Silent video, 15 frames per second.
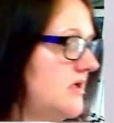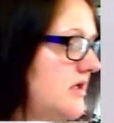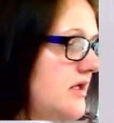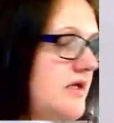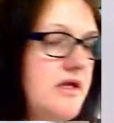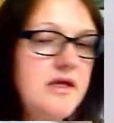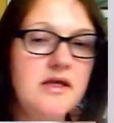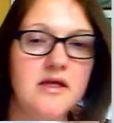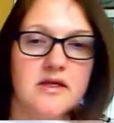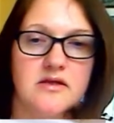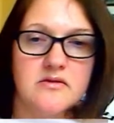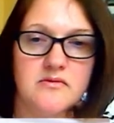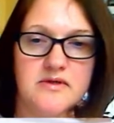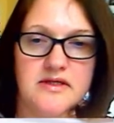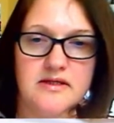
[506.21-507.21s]
and
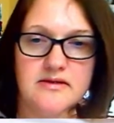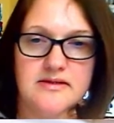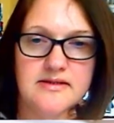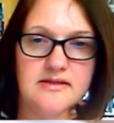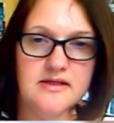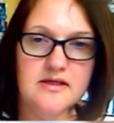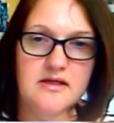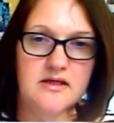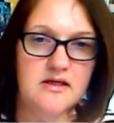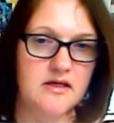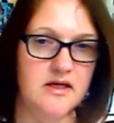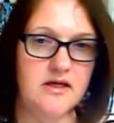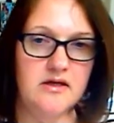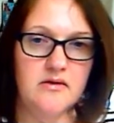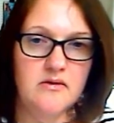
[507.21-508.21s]
we can see
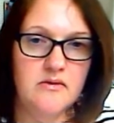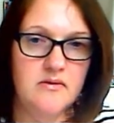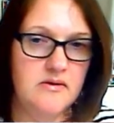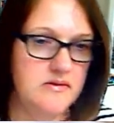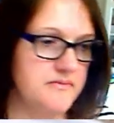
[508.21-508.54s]
how